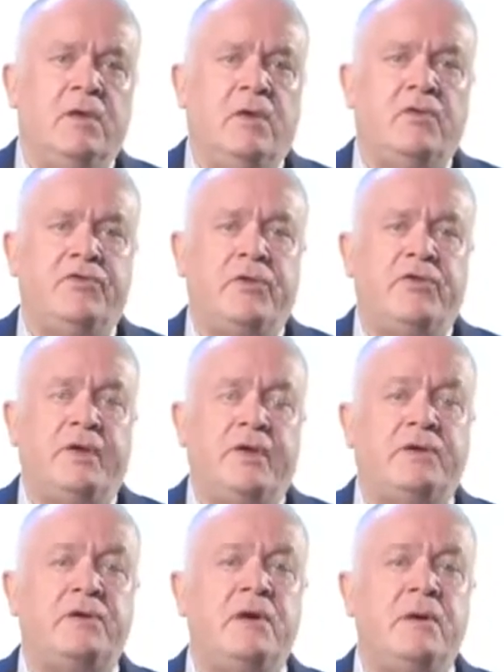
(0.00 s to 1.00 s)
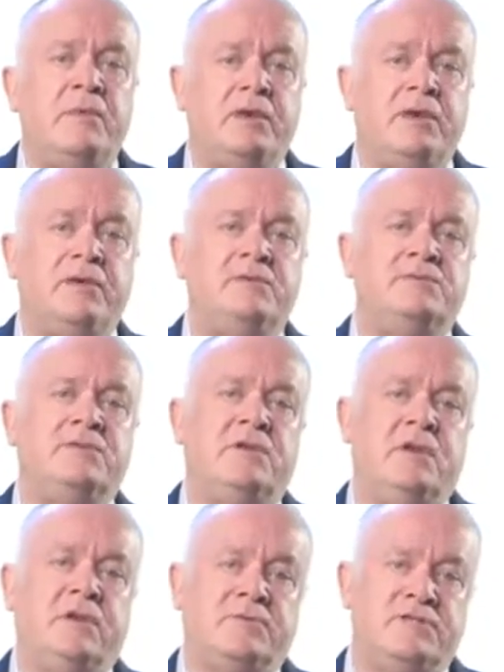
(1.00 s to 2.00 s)
Although they are commonly used in
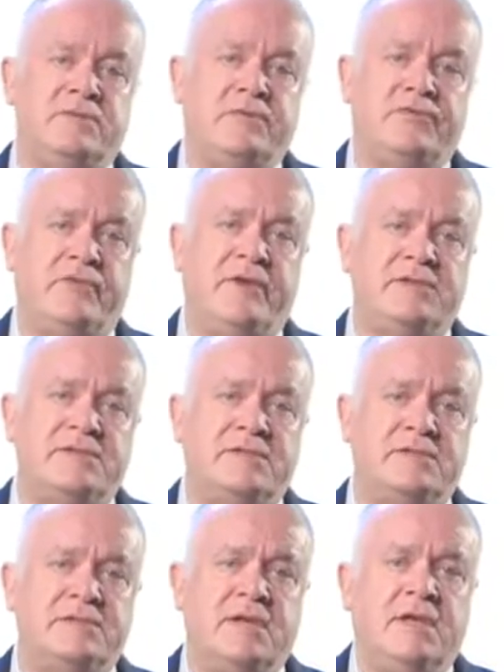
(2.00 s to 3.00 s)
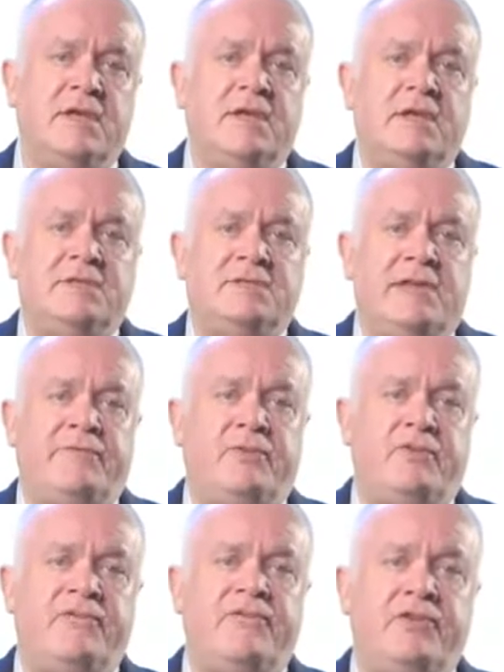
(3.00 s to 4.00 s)
osteoarthritis,
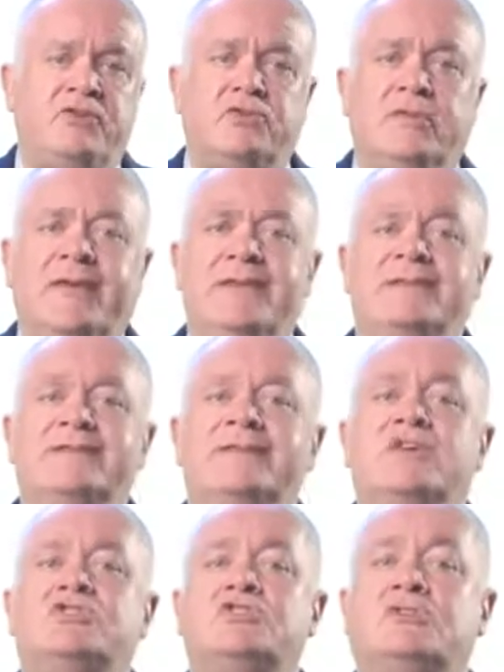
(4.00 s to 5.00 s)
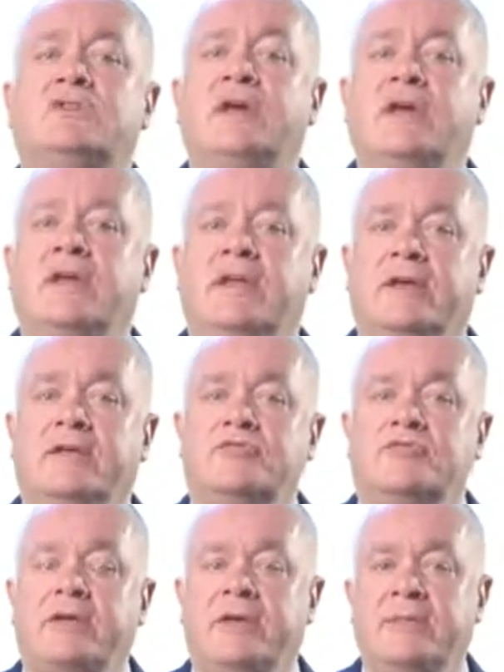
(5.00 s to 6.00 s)
several official international
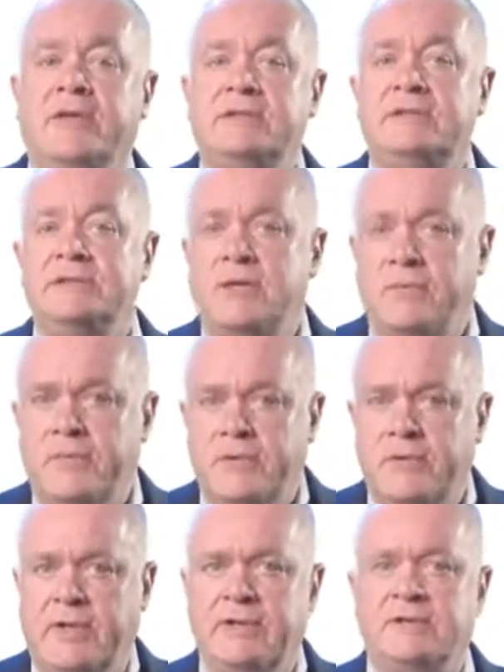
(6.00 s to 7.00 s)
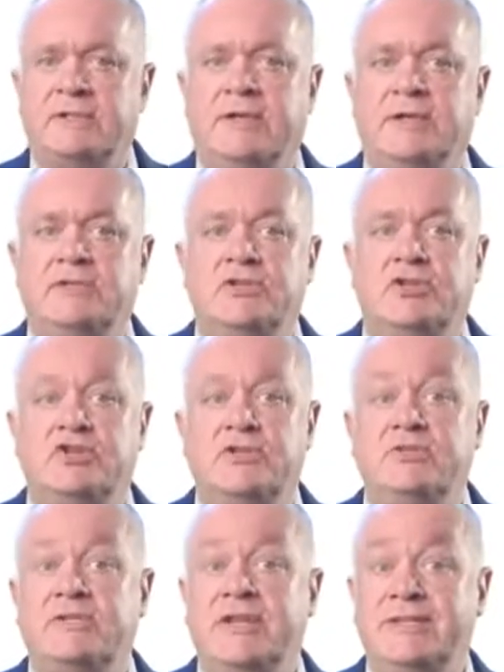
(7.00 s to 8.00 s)
guidelines recommend topical NSAIDs
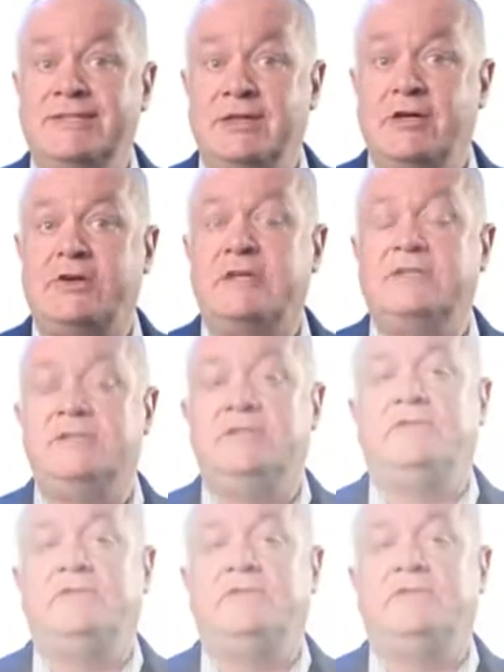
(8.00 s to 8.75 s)
due to their targeted